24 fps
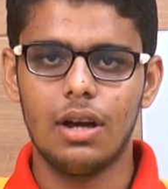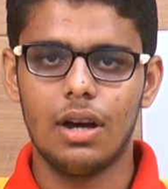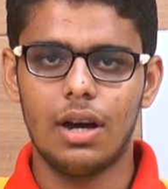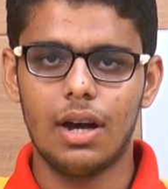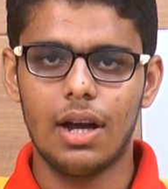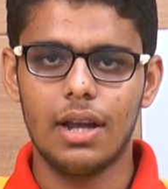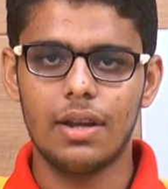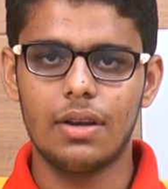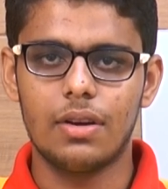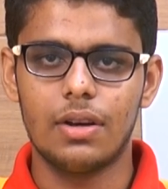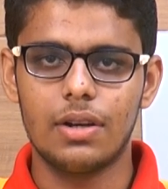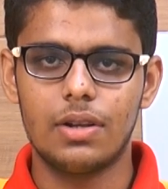
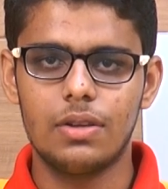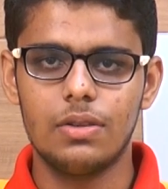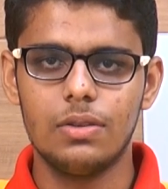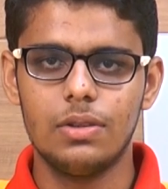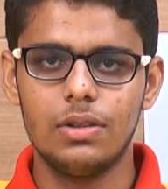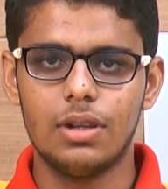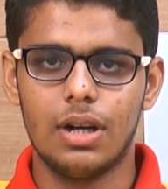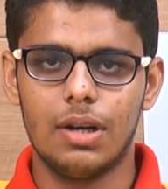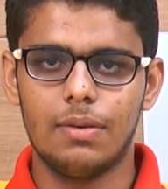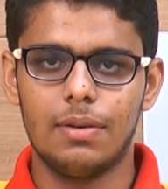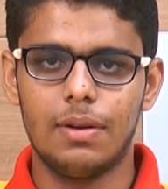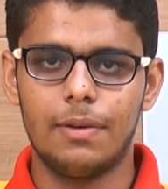I got to
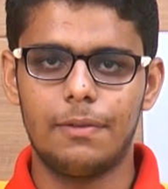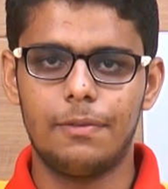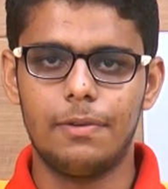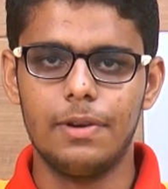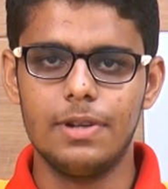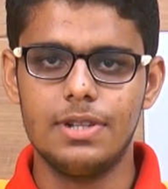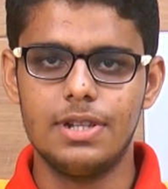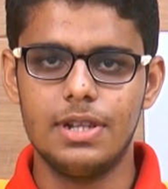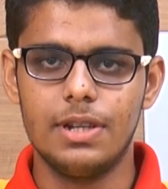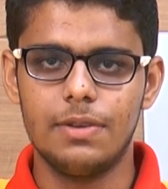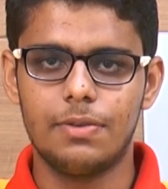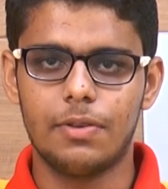know about
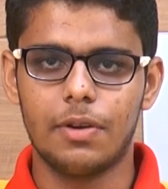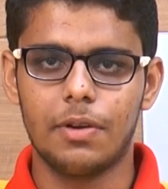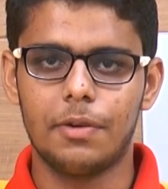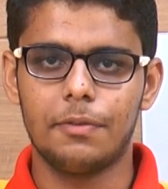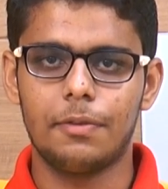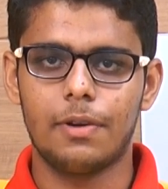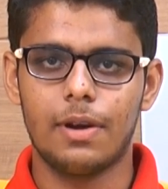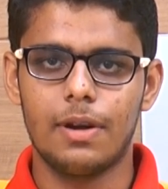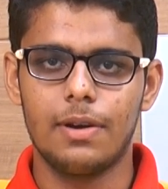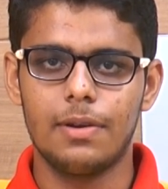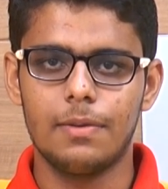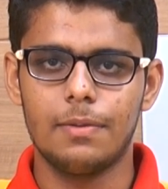FIITJEE from a
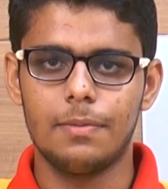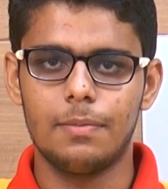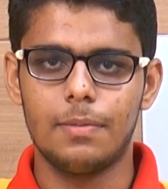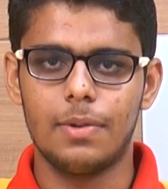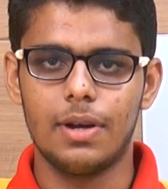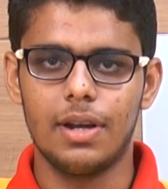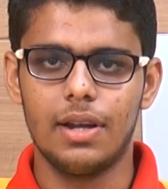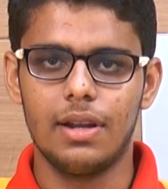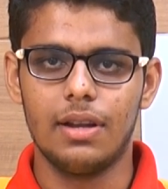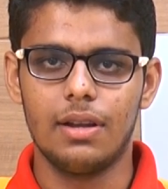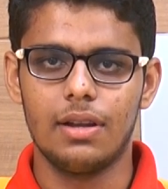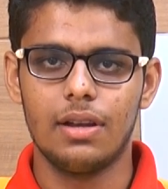friend of
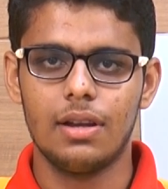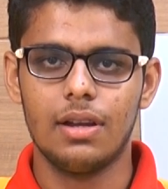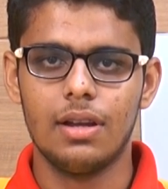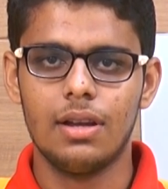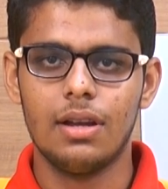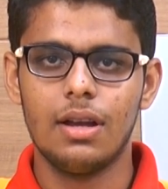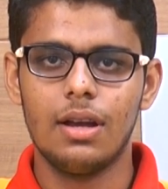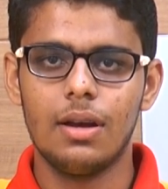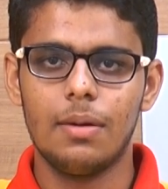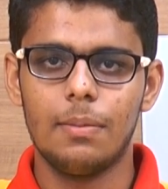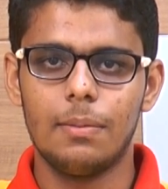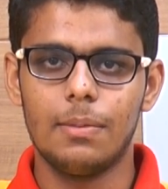mine.
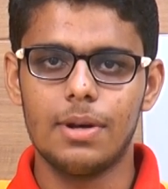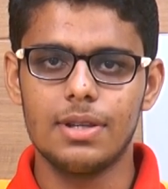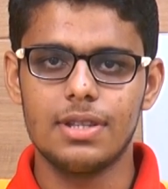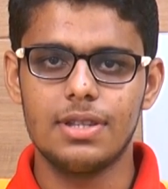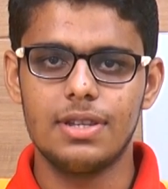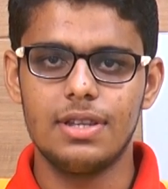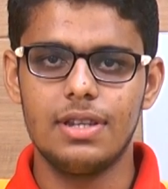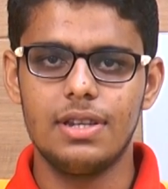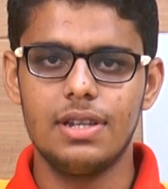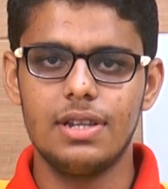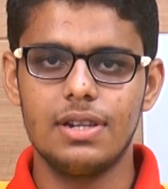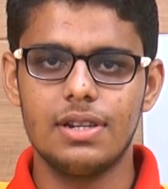My
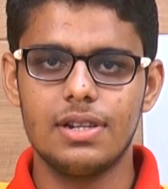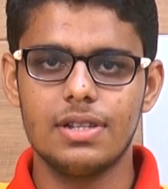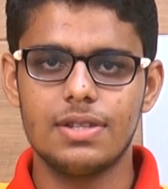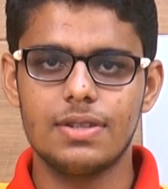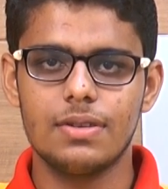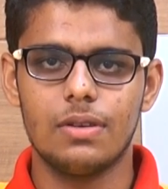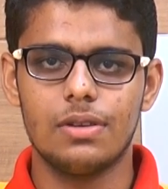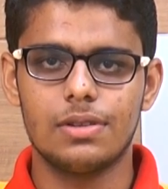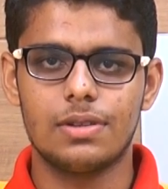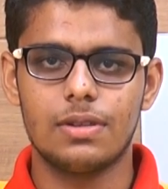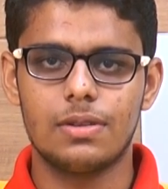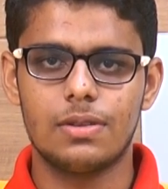seniors
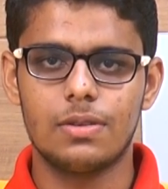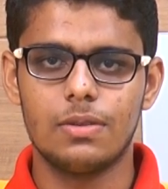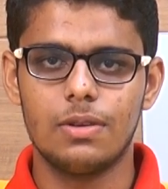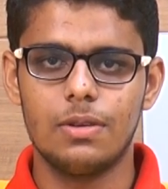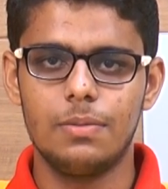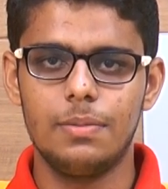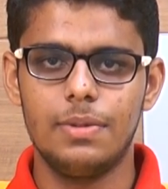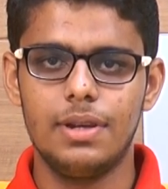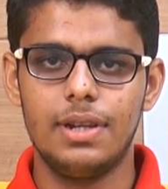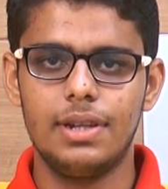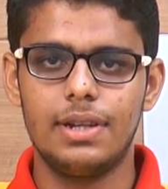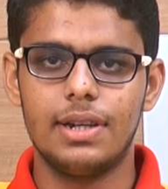also
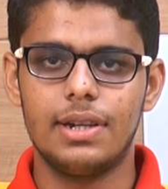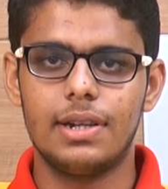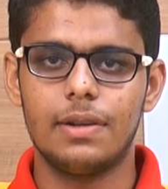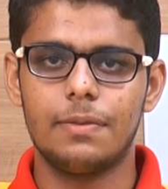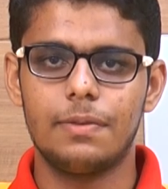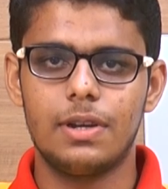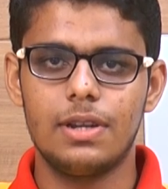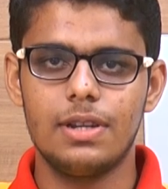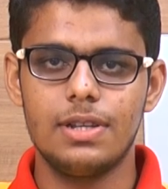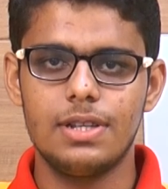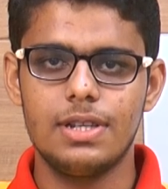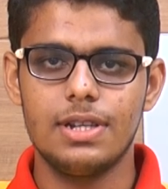told me that the
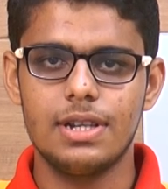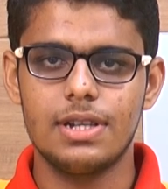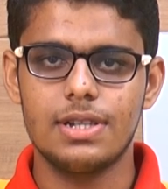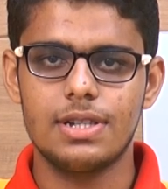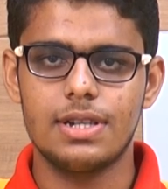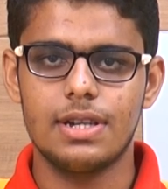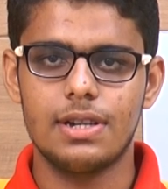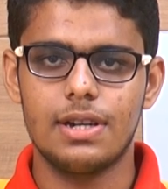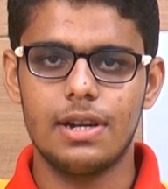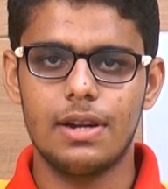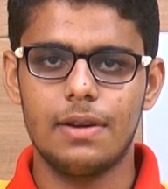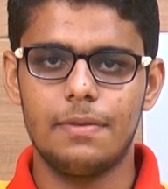teaching
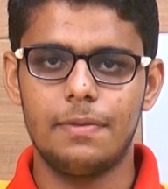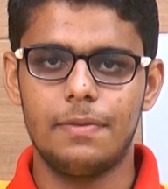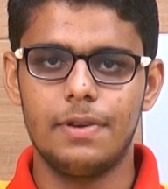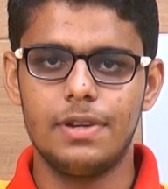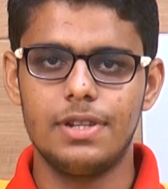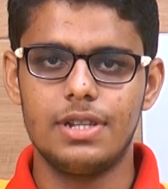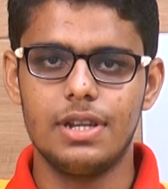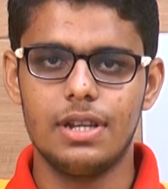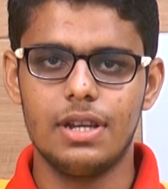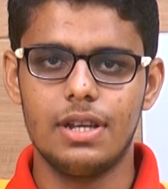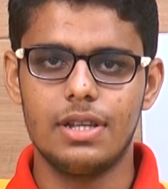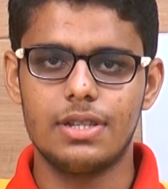standard at
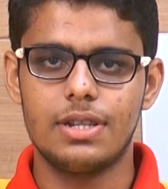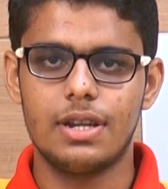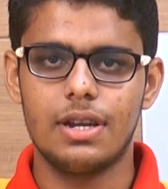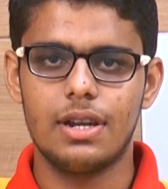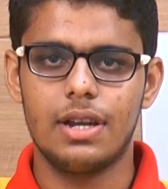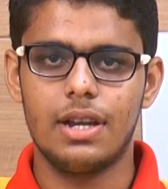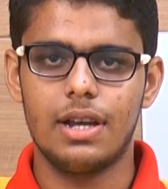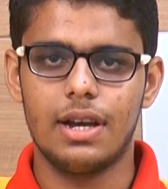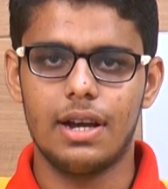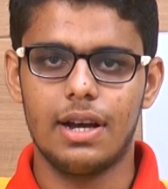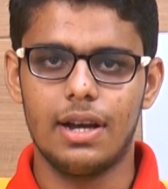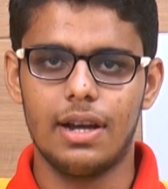FIITJEE is
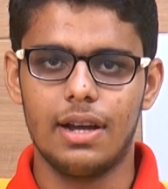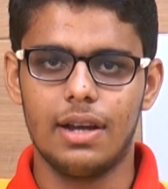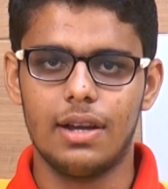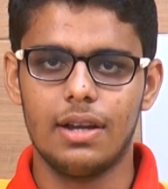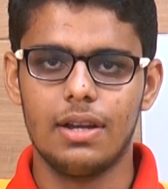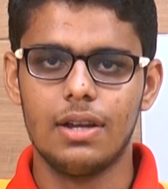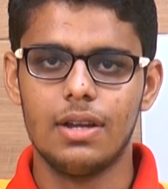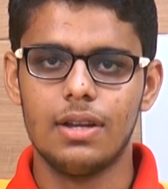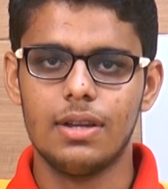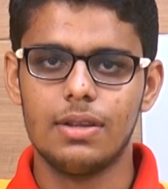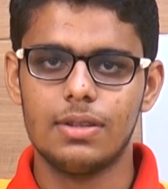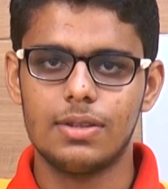really high,
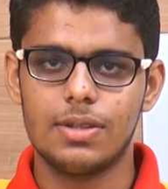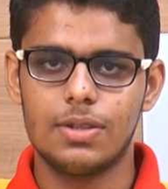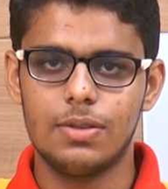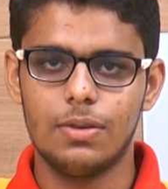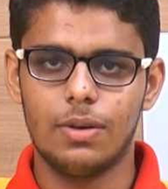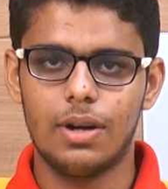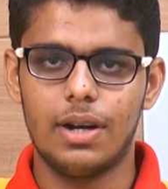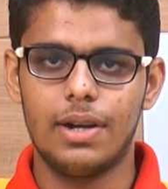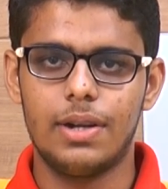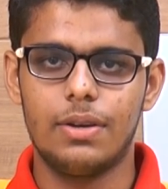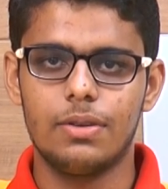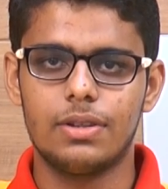
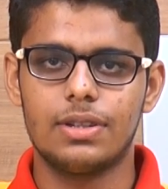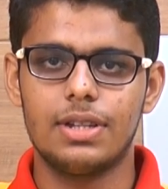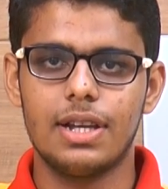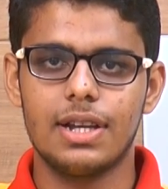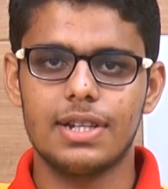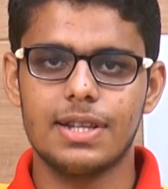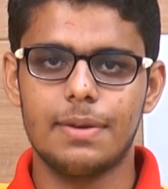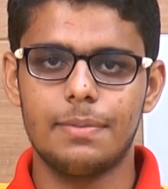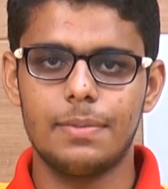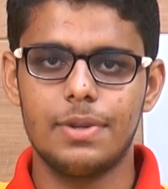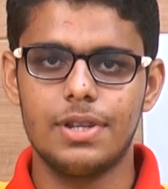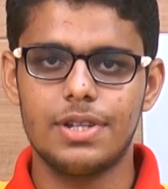so I took the
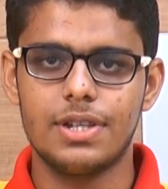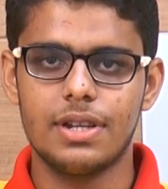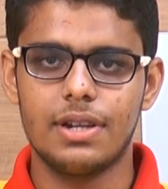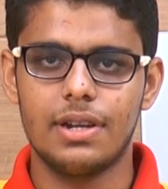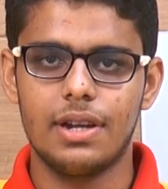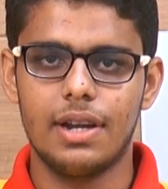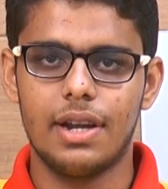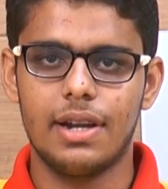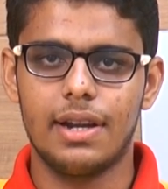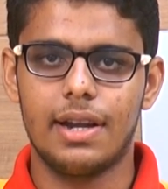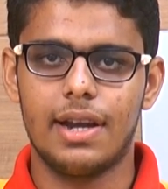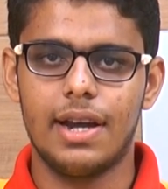
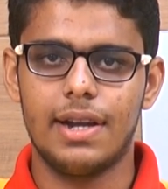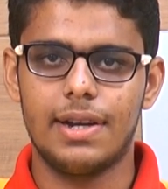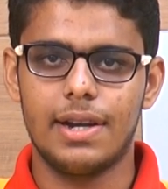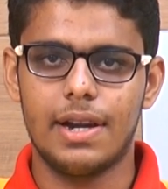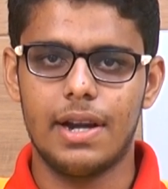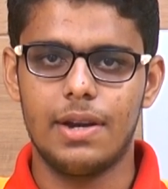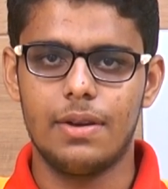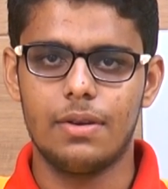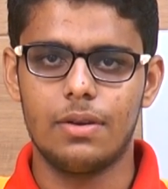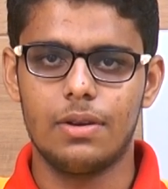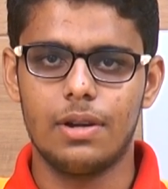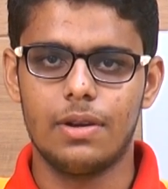examination and get
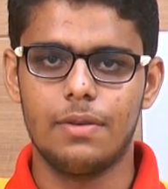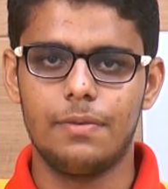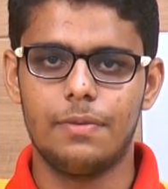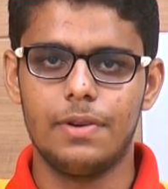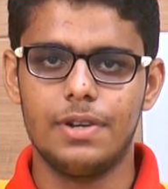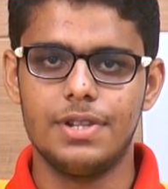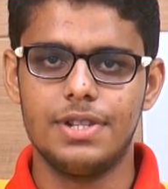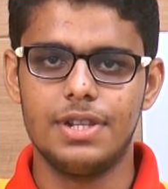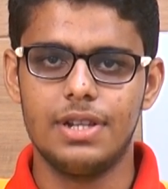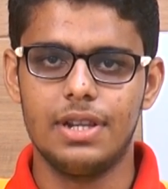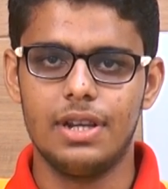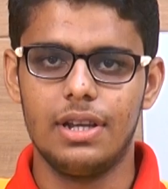enrolled in
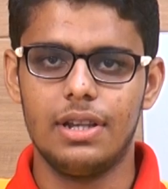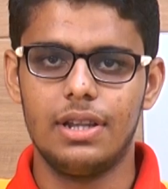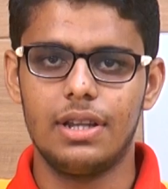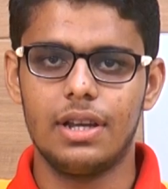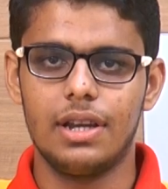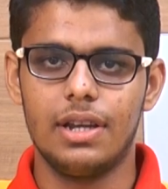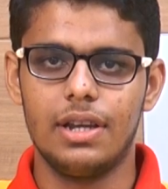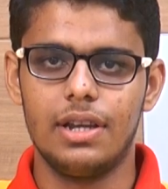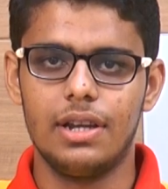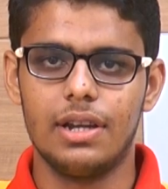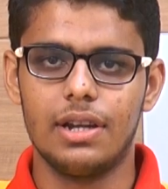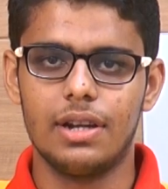FIITJEE in
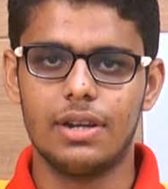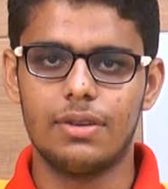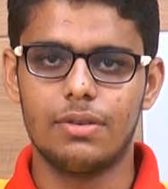the year